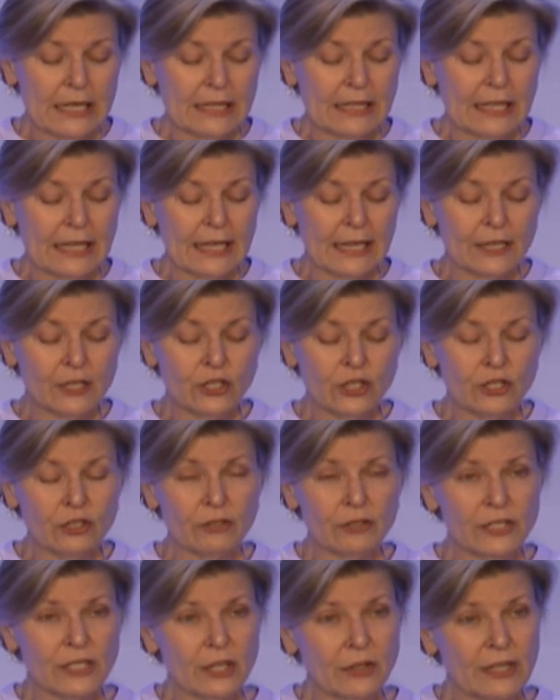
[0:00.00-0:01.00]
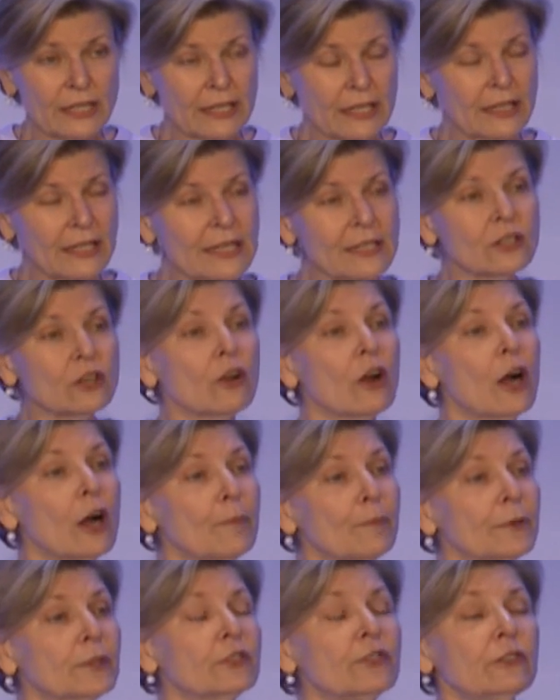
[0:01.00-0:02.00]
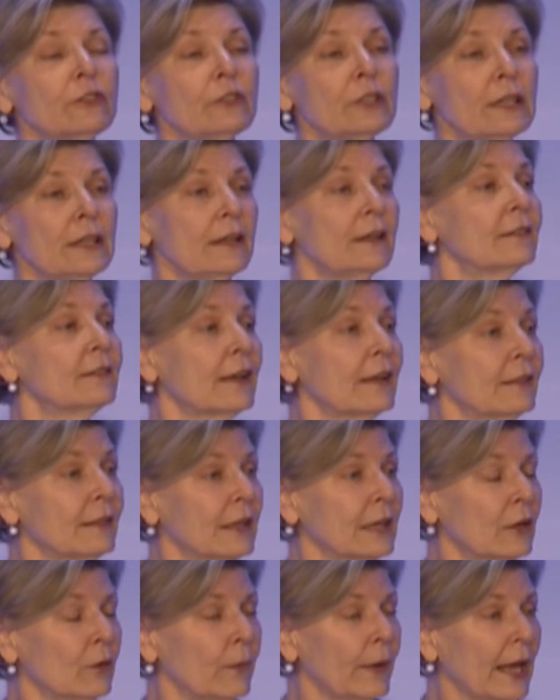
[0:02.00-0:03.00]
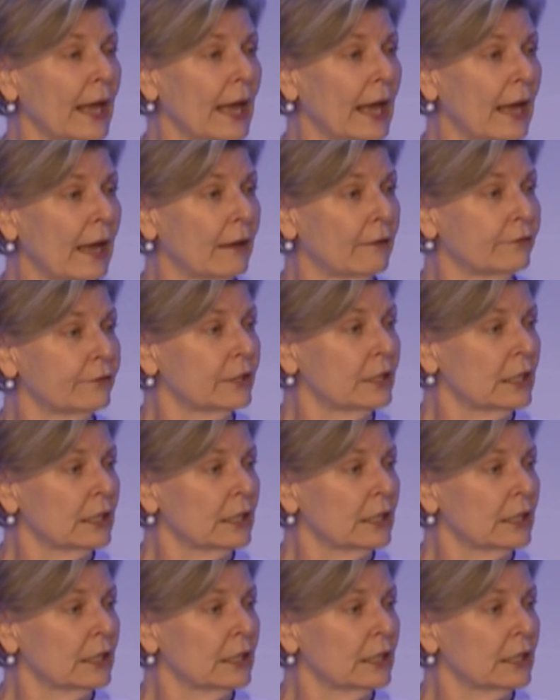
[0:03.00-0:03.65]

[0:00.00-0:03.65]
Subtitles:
The issues, so these are opportunities I think we have